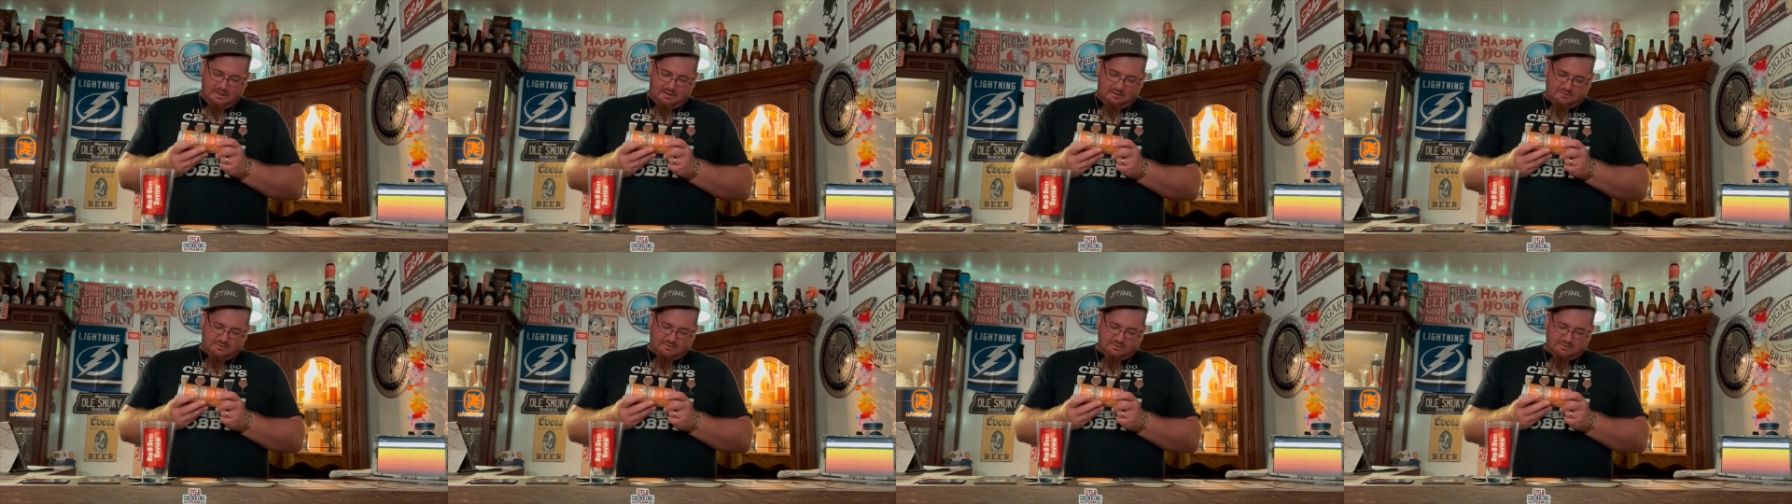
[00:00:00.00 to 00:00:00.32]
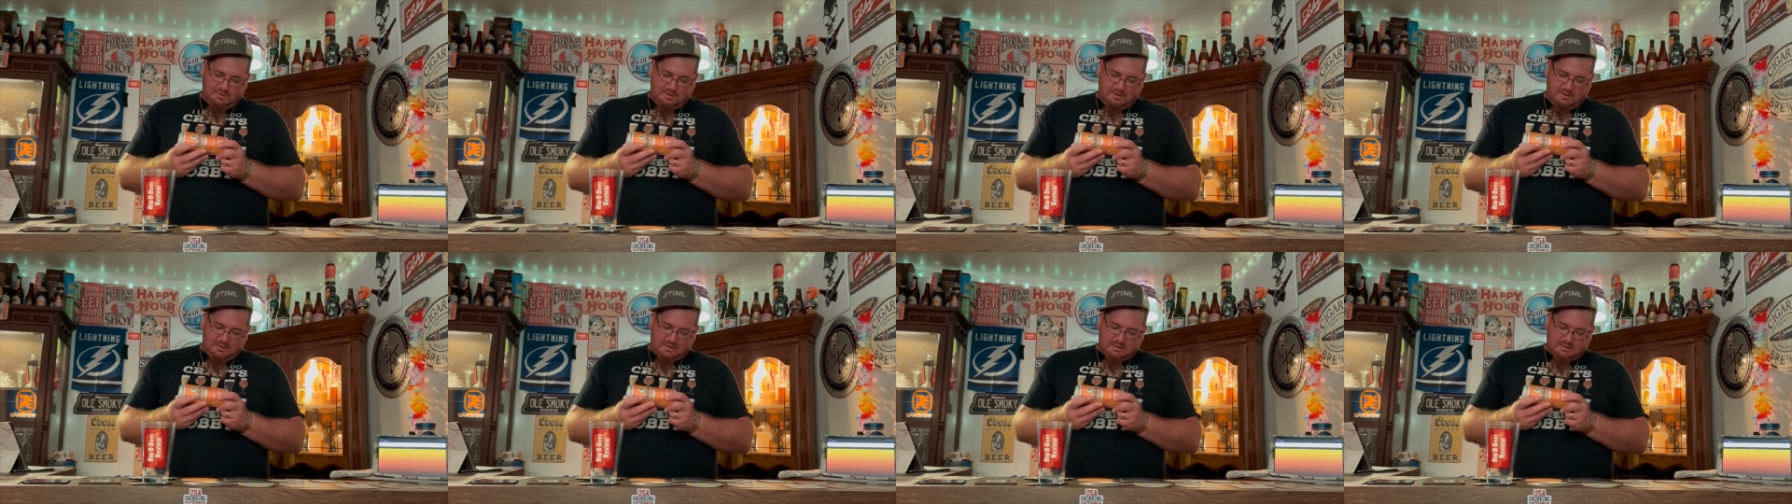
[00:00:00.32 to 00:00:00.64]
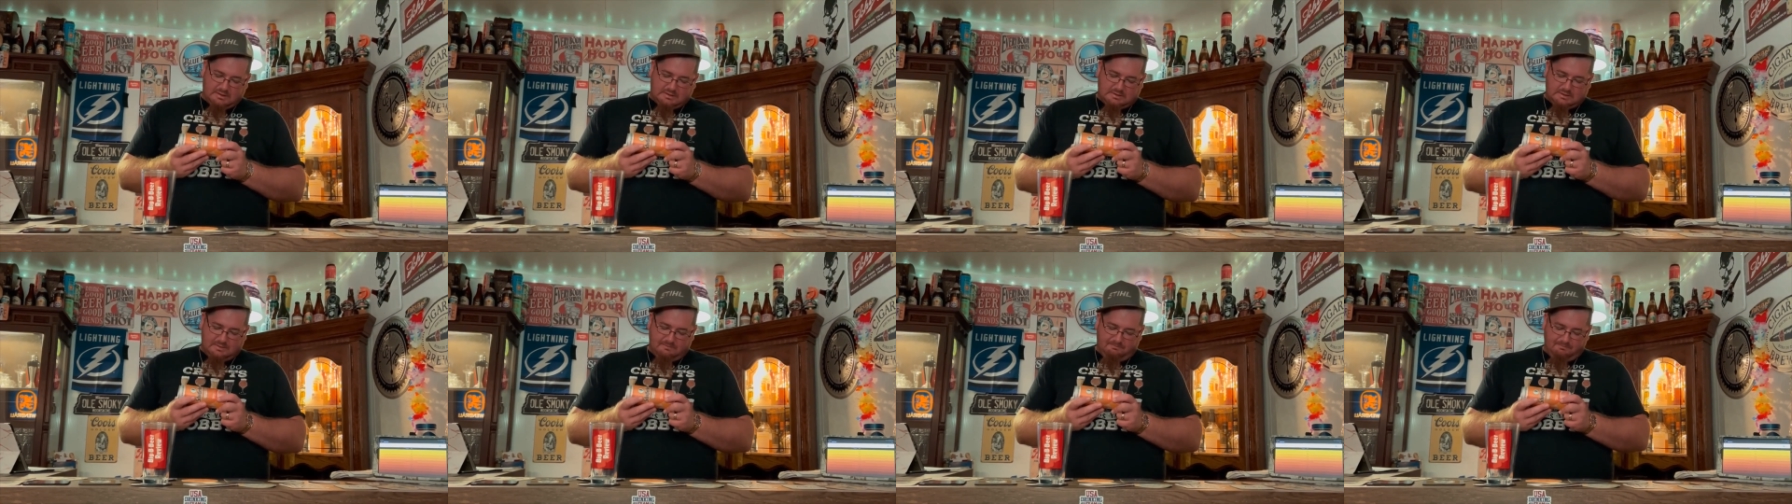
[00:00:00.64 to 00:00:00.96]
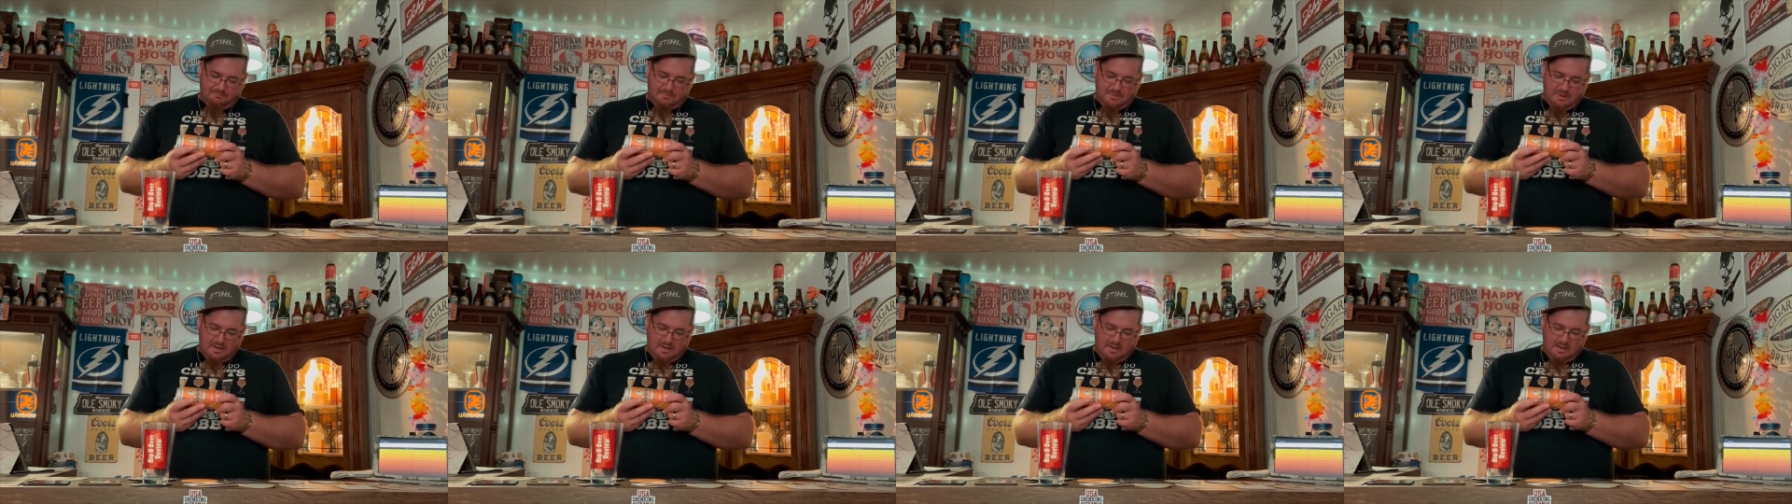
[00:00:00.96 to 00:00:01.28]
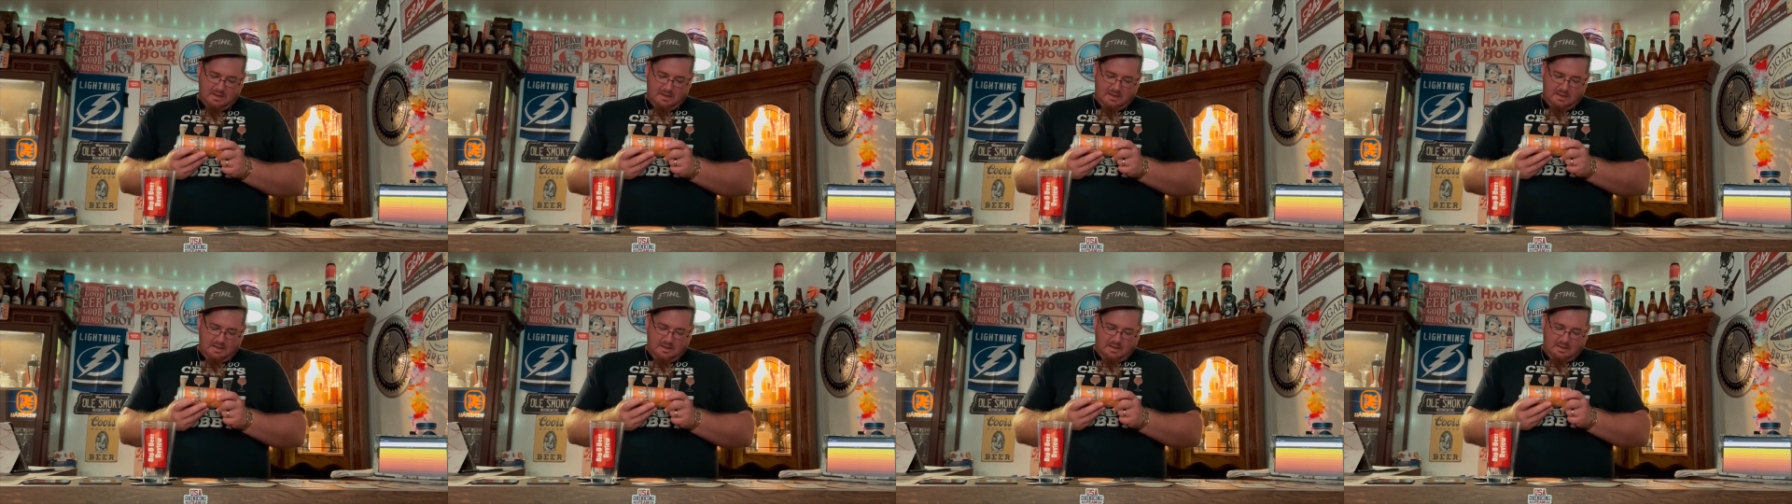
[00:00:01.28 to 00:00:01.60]
of sweetness
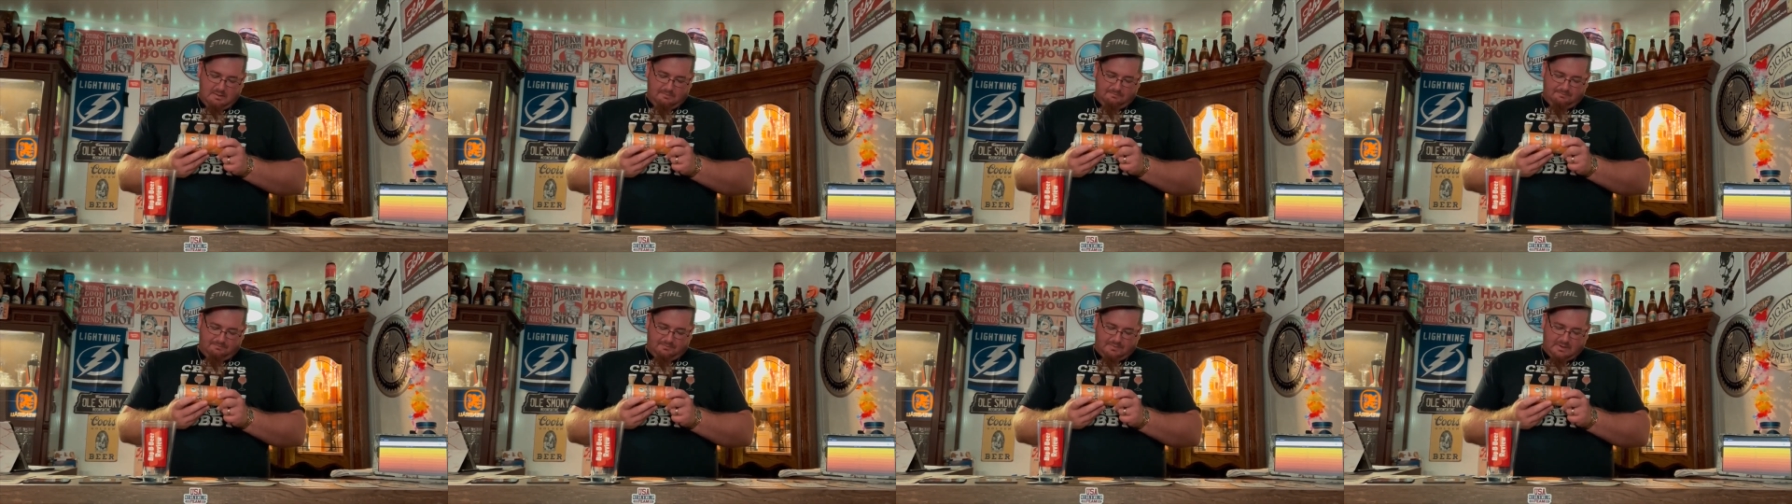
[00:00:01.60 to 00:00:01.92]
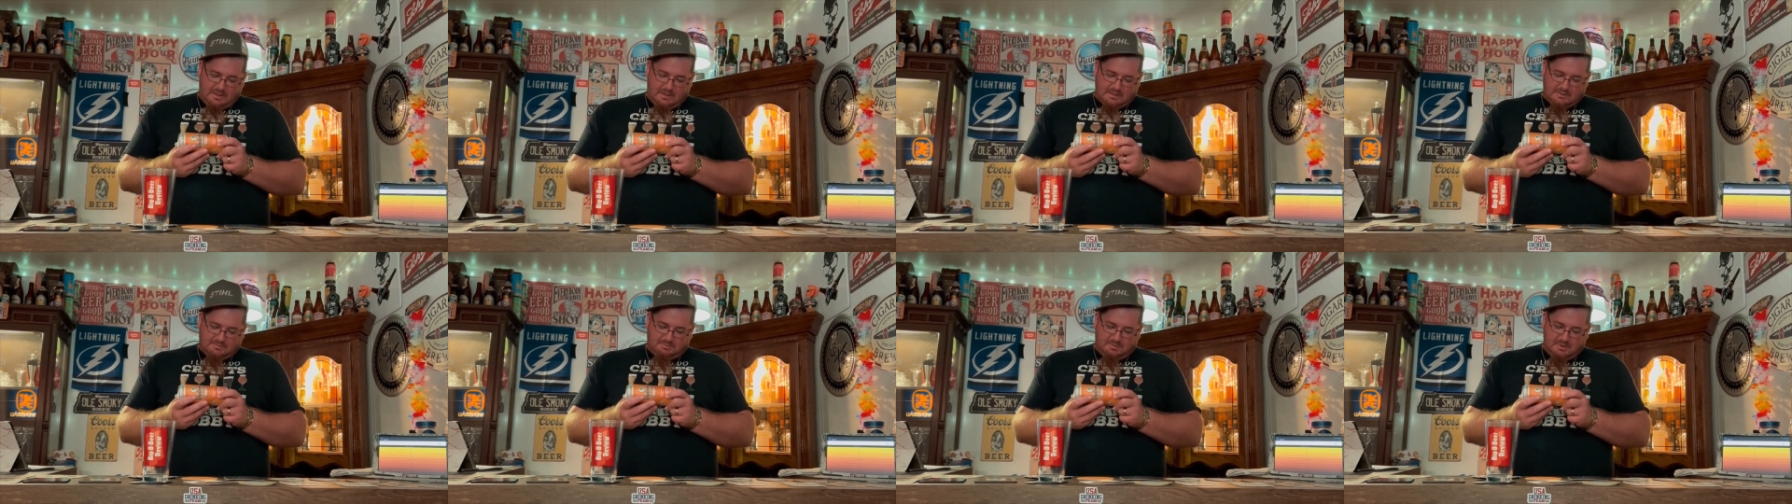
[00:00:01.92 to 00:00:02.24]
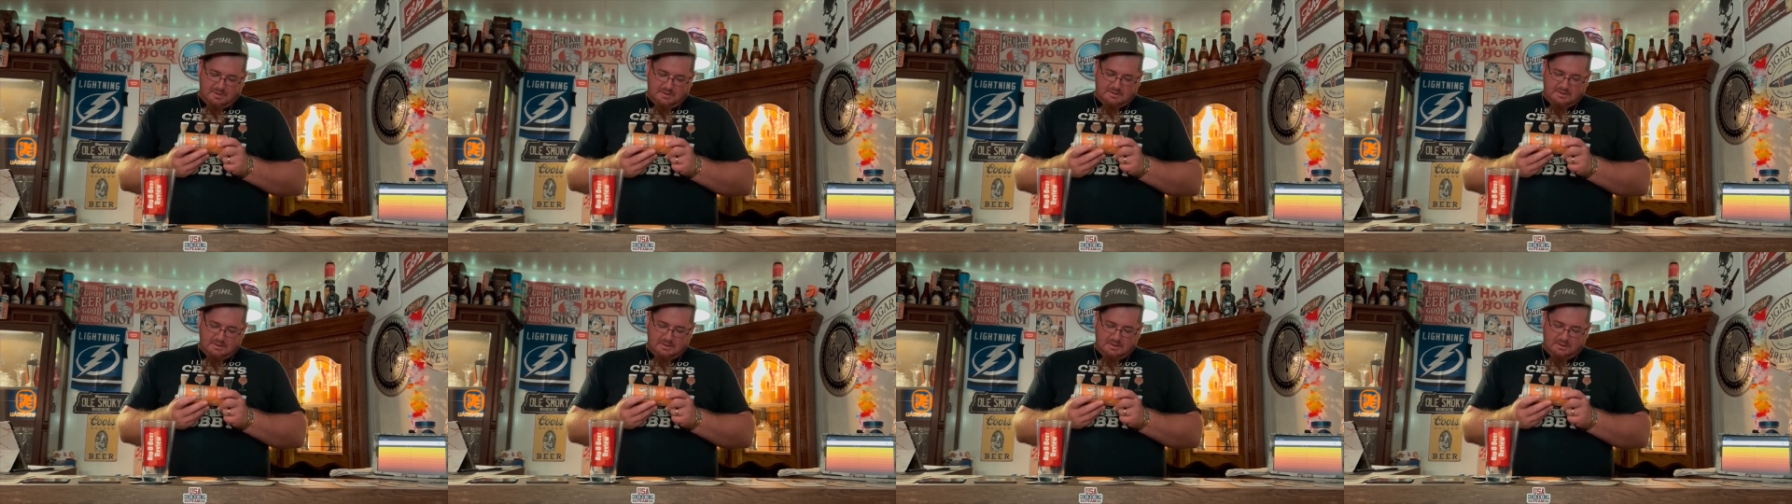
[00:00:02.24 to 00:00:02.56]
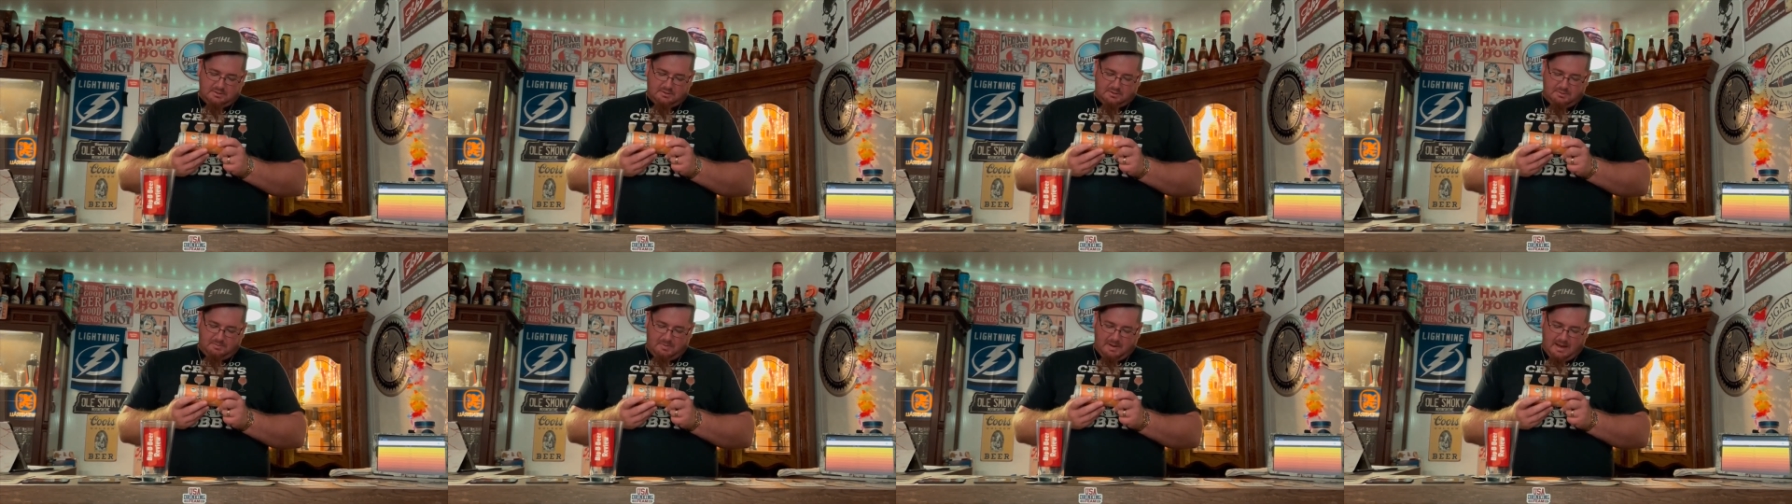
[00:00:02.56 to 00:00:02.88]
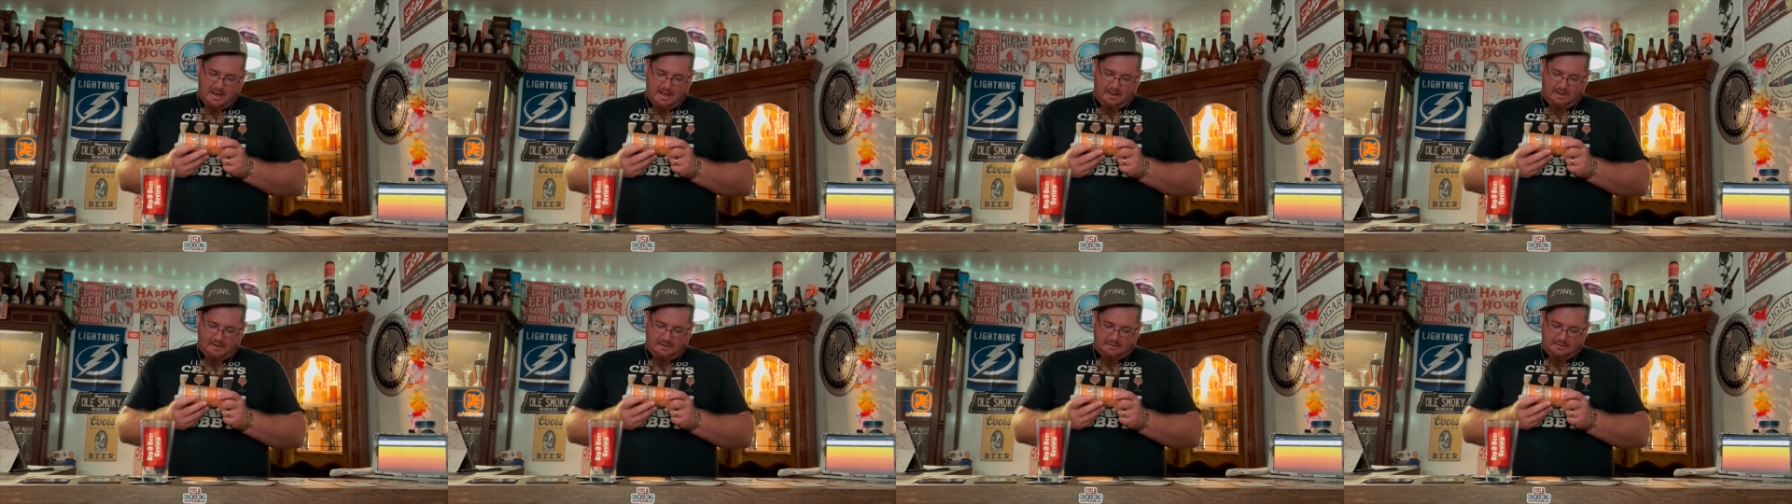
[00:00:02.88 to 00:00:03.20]
is pleasing to
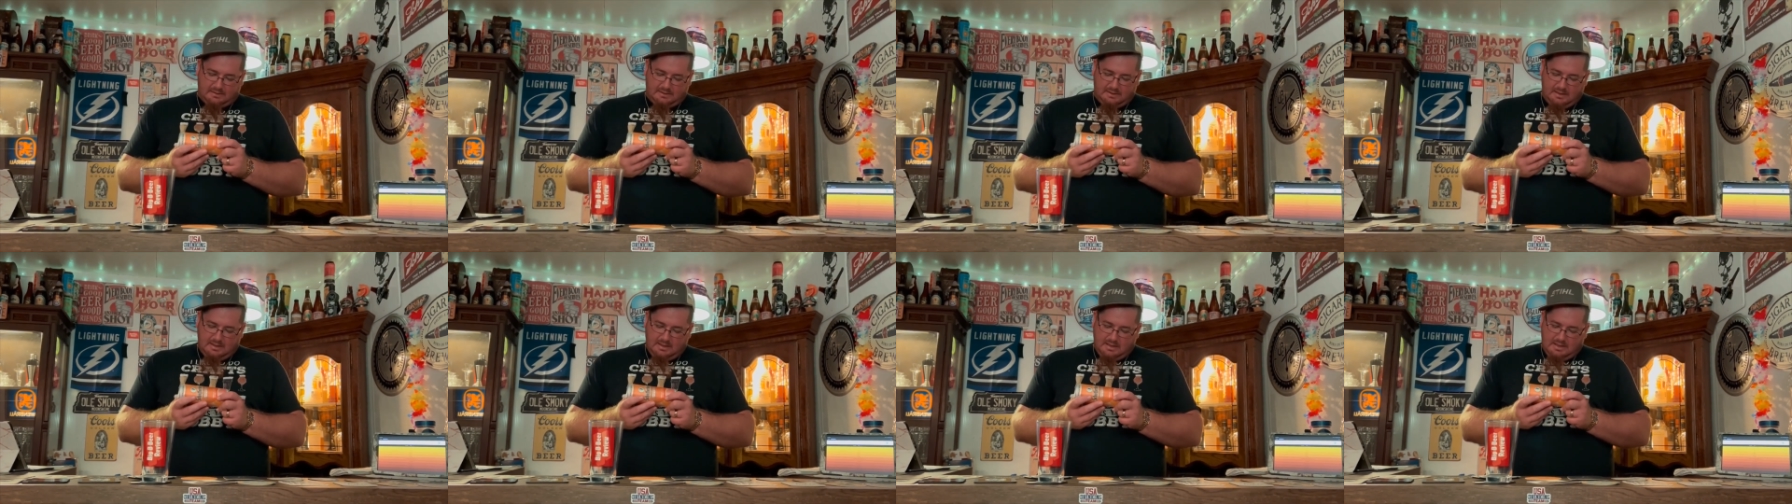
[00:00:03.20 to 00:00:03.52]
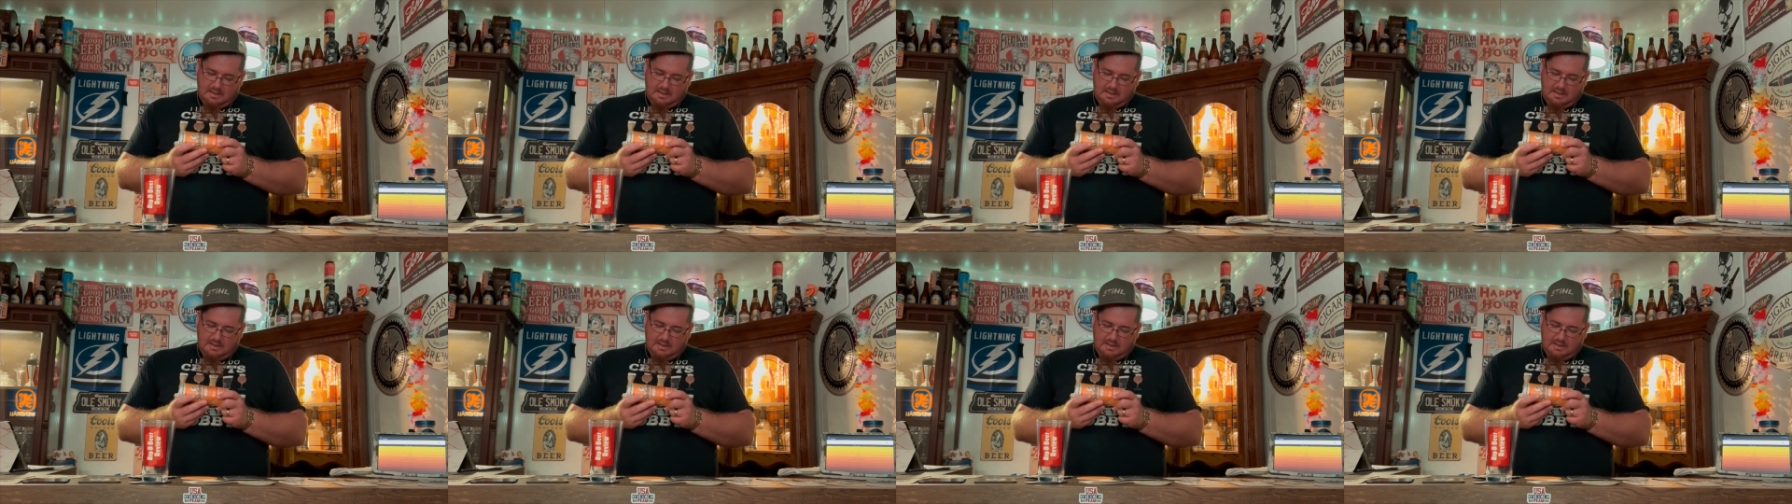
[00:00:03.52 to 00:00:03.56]
palate.